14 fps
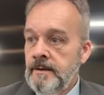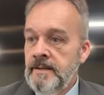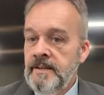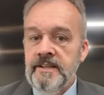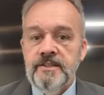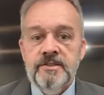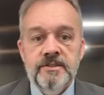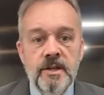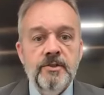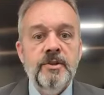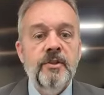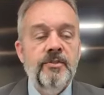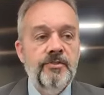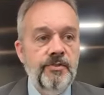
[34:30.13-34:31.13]
he is
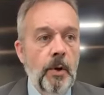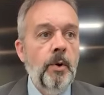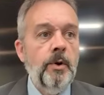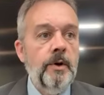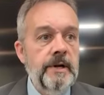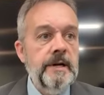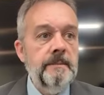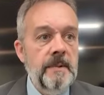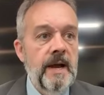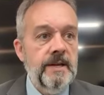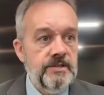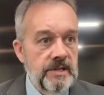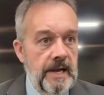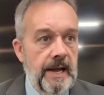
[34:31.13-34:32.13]
such a thorn in
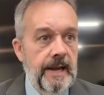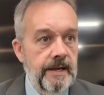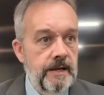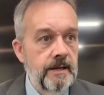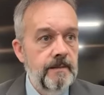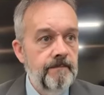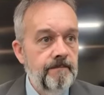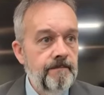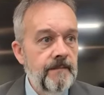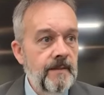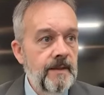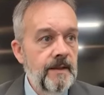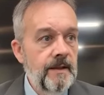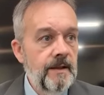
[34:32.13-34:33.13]
my side.
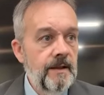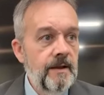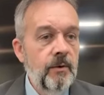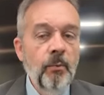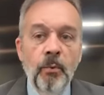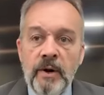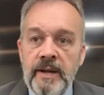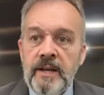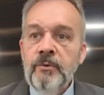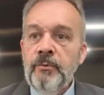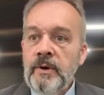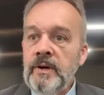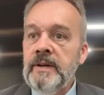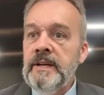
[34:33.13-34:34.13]

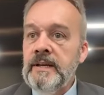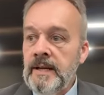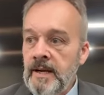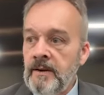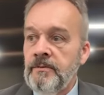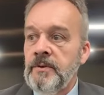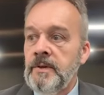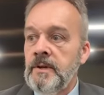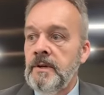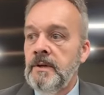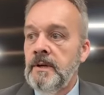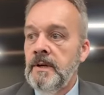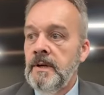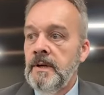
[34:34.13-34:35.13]
When will he ever
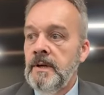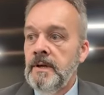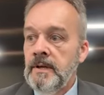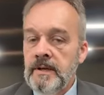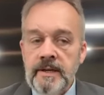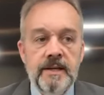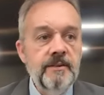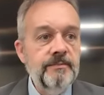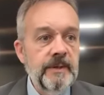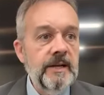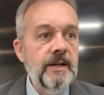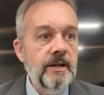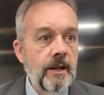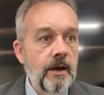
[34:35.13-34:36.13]
leave
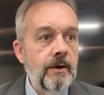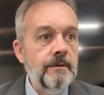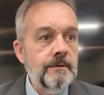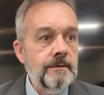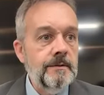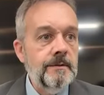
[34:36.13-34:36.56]
me alone?